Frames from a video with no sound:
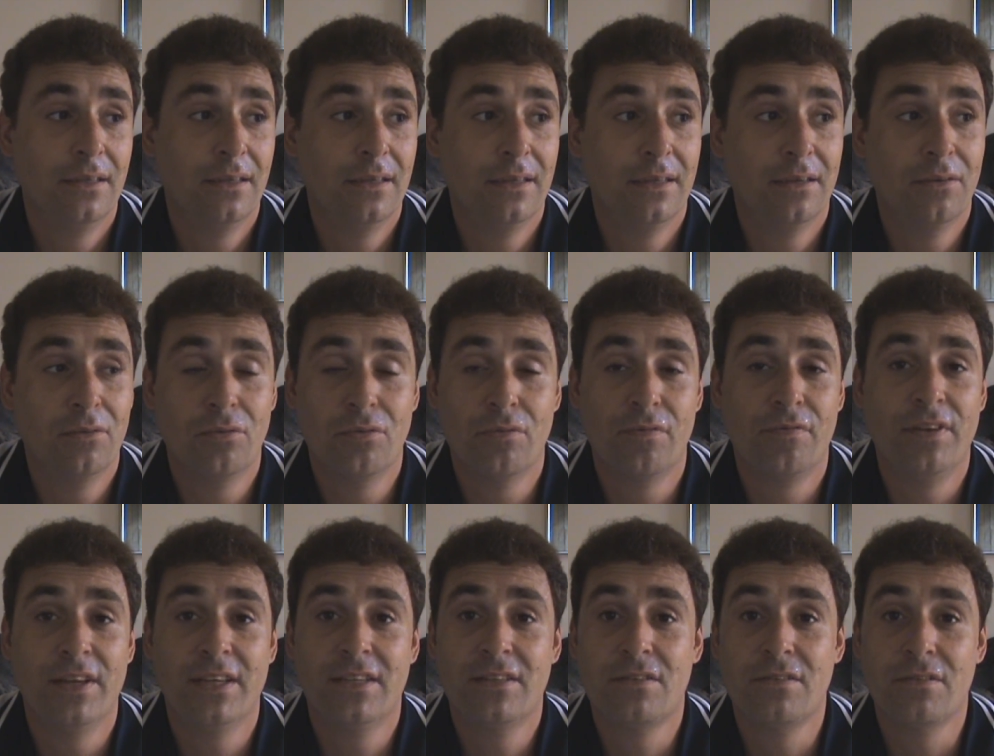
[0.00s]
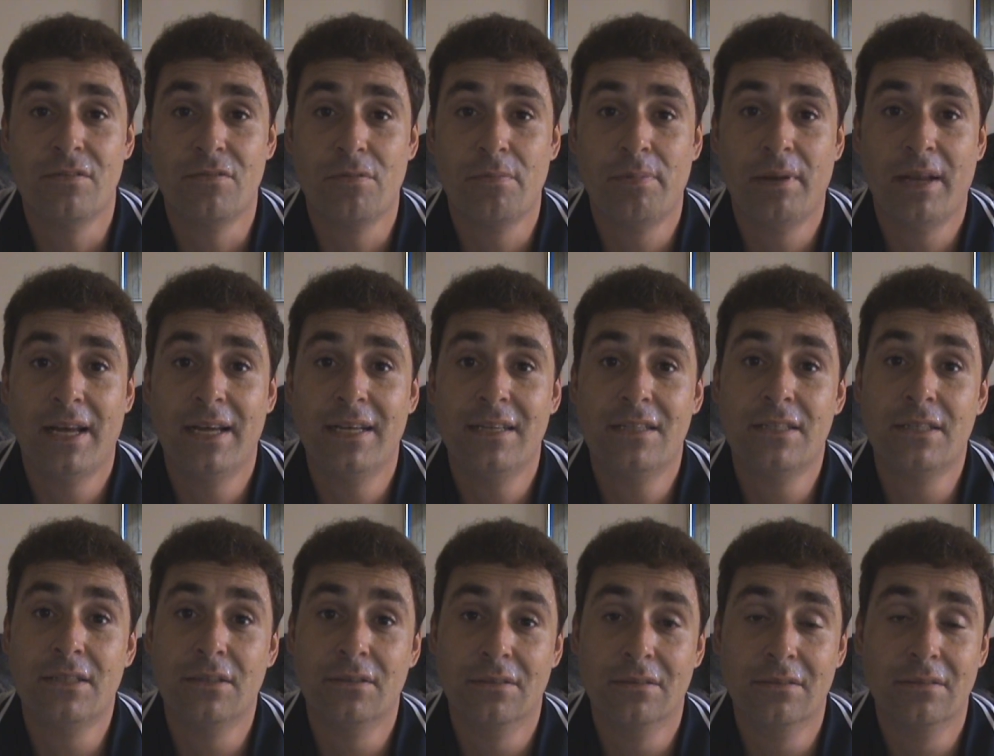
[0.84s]
or fixed or
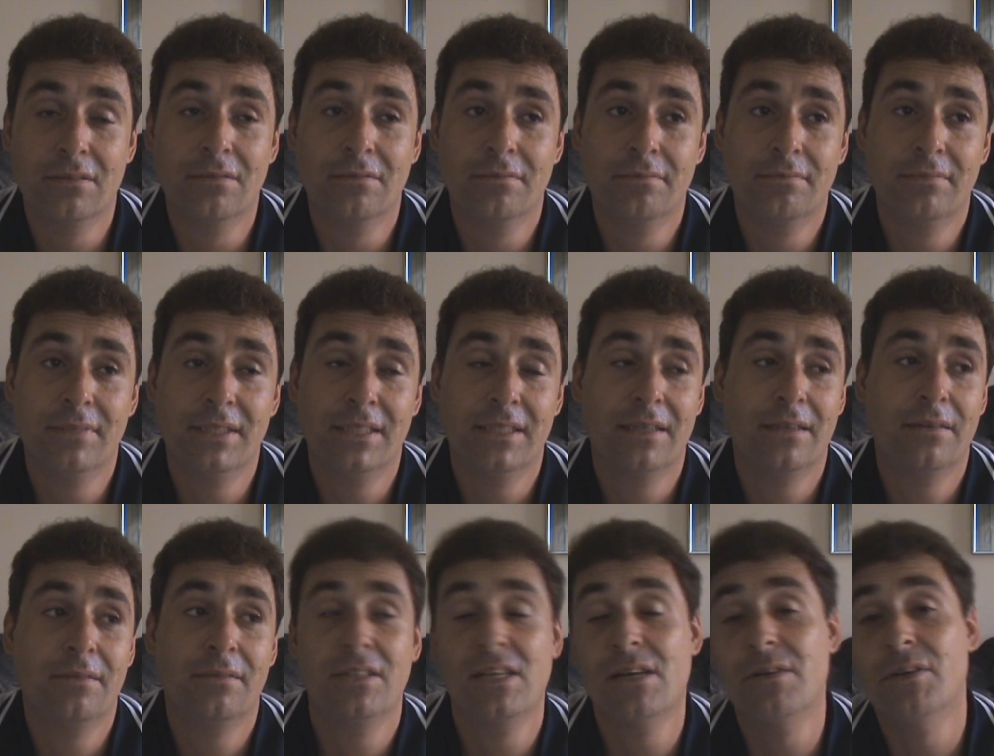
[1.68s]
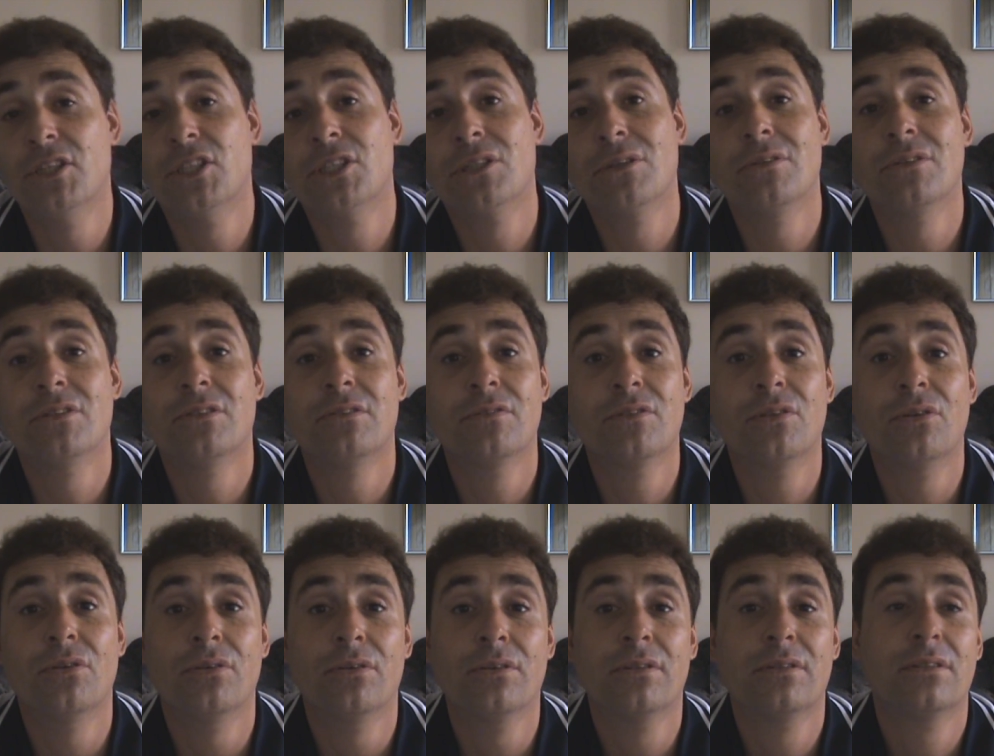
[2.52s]
replaced, or, you know, no insurance
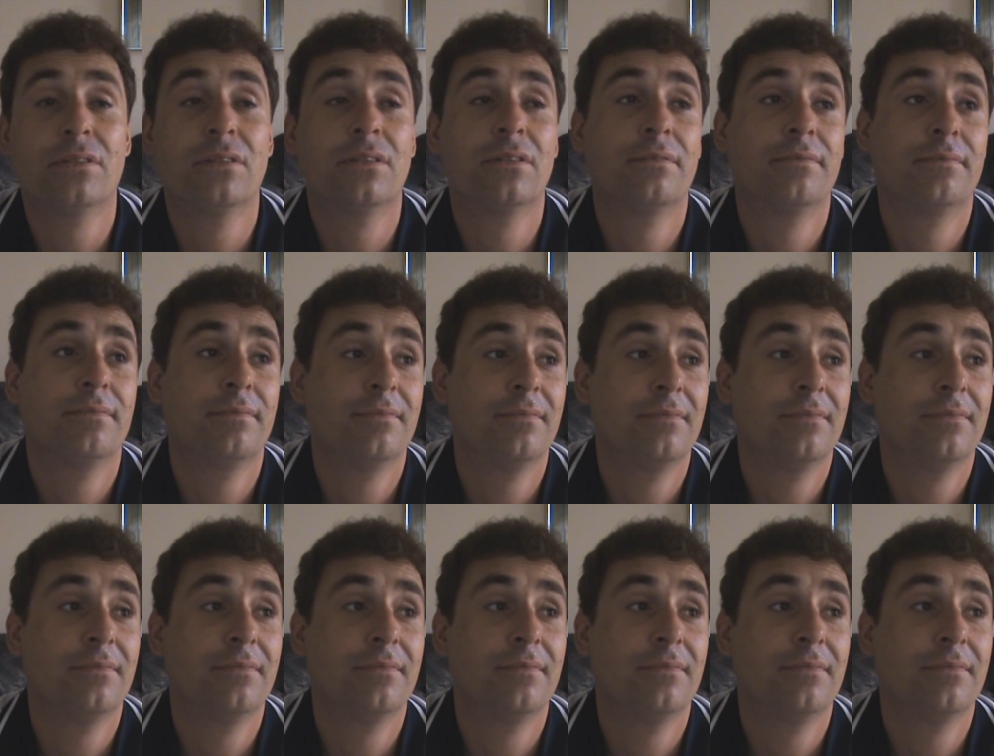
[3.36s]
of course,